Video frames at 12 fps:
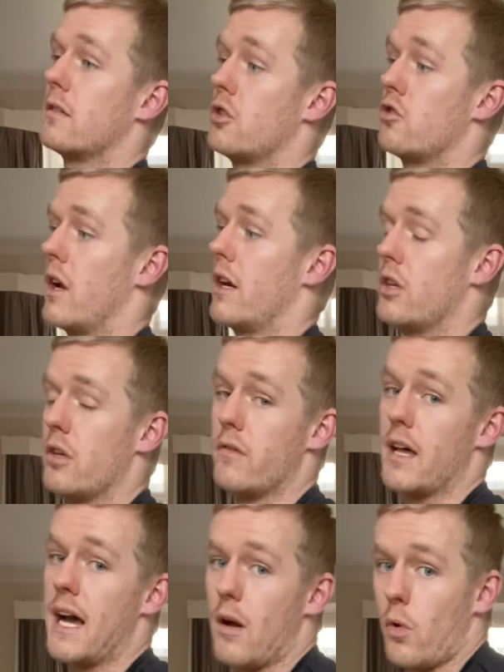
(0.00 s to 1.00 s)
trying to do
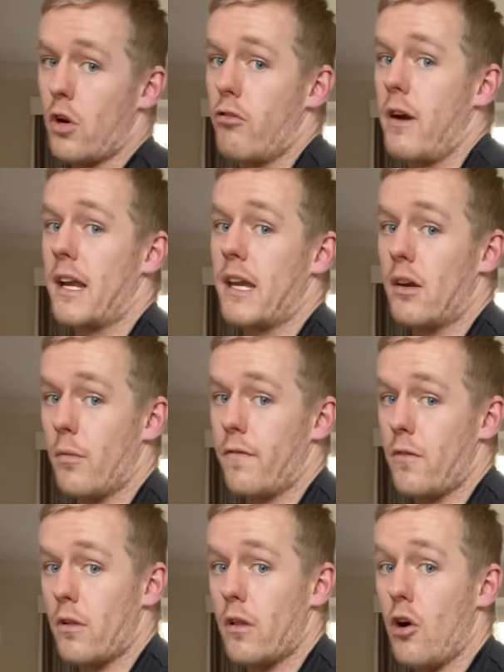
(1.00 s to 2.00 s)
that, and we're cranking up
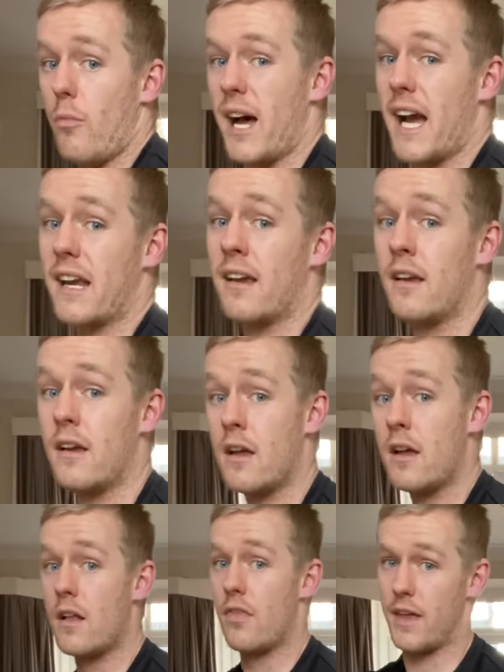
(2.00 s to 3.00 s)
through the lower back.
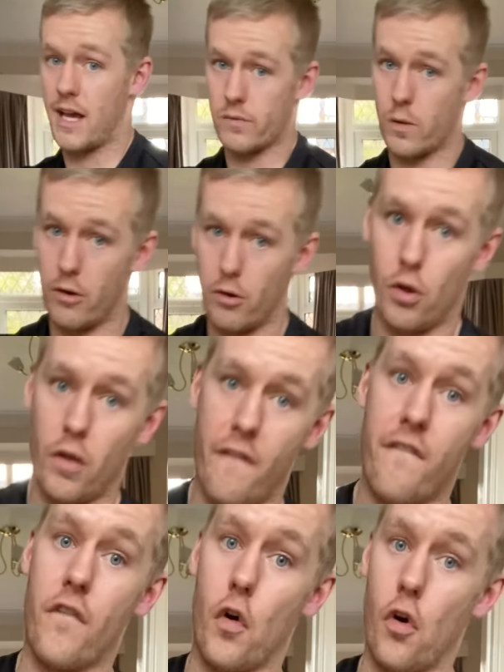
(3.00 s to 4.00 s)
That's where all the
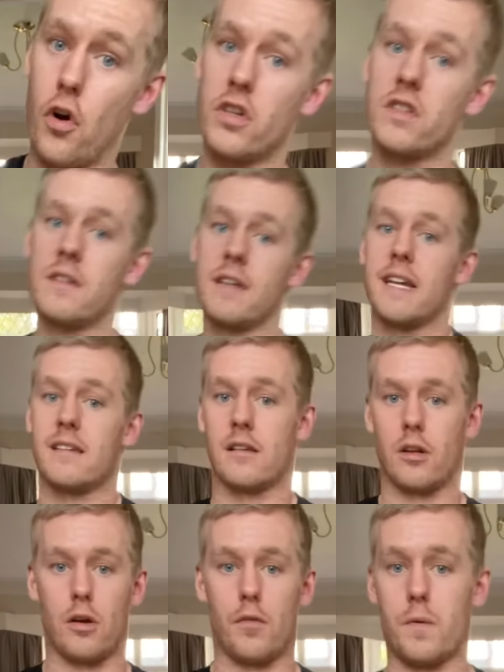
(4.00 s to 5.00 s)
force is going
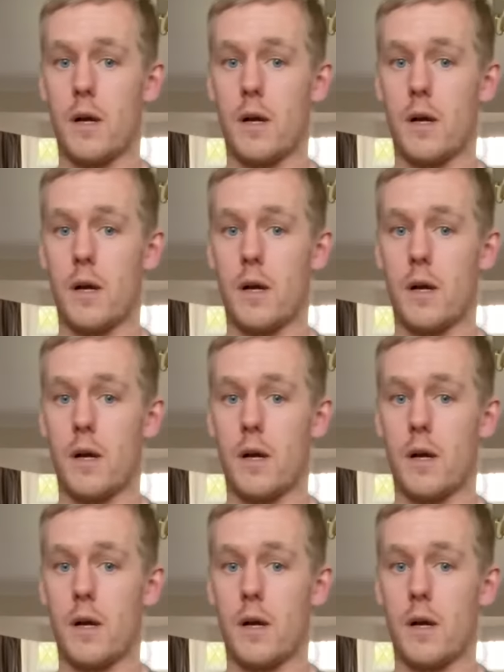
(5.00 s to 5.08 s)
to go through